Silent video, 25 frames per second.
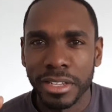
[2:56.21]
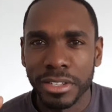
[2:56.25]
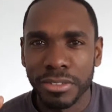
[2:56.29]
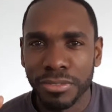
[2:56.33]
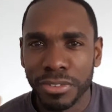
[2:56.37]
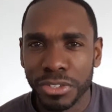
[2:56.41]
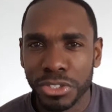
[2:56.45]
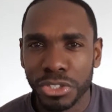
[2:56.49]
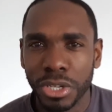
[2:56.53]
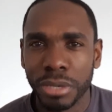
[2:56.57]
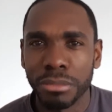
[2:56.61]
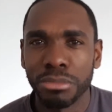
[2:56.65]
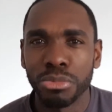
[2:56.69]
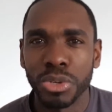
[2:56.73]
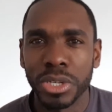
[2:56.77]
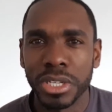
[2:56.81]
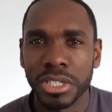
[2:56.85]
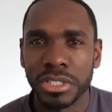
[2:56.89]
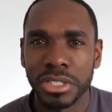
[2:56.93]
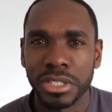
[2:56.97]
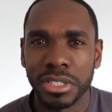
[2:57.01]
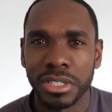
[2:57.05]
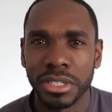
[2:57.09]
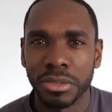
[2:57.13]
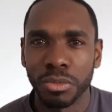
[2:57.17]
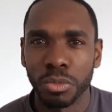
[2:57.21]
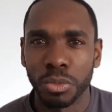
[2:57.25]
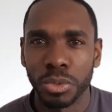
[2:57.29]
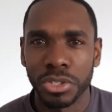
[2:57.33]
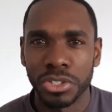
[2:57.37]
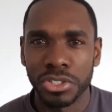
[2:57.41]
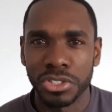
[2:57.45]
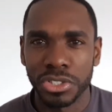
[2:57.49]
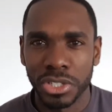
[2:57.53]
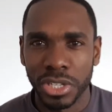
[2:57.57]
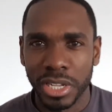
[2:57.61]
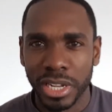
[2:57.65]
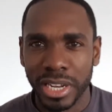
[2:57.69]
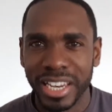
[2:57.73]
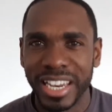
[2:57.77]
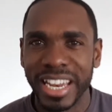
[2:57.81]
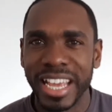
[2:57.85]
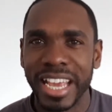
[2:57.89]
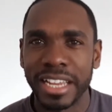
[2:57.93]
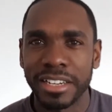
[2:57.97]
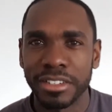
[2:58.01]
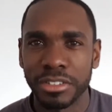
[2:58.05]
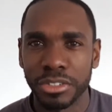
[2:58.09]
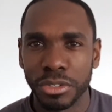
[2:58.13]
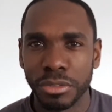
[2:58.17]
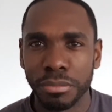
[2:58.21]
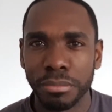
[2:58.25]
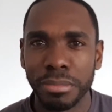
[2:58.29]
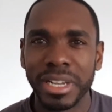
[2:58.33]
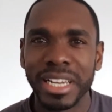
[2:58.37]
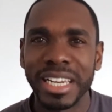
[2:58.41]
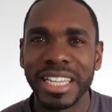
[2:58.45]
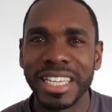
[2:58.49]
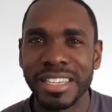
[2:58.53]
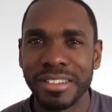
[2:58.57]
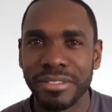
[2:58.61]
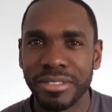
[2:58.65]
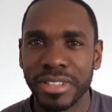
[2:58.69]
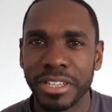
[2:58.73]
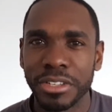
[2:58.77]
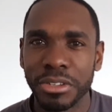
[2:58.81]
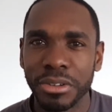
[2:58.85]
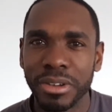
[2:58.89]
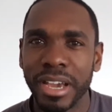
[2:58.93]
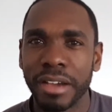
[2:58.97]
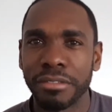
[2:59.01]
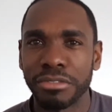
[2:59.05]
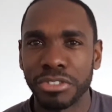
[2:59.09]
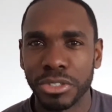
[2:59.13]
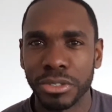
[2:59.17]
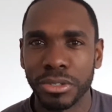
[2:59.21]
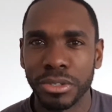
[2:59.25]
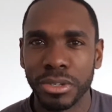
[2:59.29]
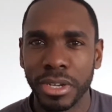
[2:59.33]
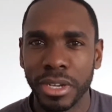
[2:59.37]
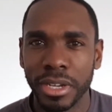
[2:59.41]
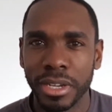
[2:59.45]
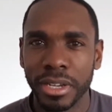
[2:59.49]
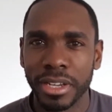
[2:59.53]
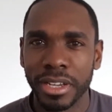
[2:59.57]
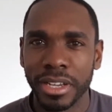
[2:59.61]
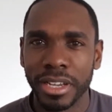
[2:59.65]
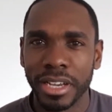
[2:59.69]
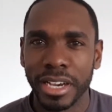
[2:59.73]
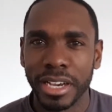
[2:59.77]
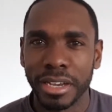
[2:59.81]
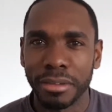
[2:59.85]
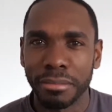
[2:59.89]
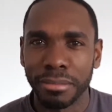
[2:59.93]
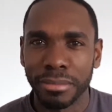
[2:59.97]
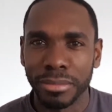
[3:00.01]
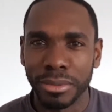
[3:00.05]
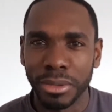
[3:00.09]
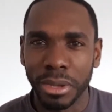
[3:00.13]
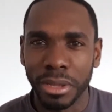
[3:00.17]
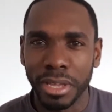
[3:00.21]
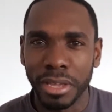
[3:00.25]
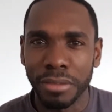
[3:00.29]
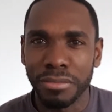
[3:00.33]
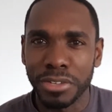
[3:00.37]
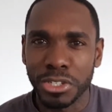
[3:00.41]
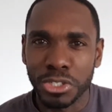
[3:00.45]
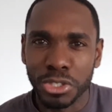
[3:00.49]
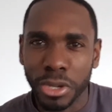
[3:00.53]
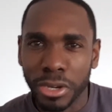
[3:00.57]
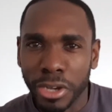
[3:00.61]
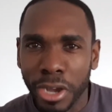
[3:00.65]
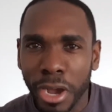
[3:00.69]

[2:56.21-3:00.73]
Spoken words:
for some reason, was led to believe that you have to, if it's not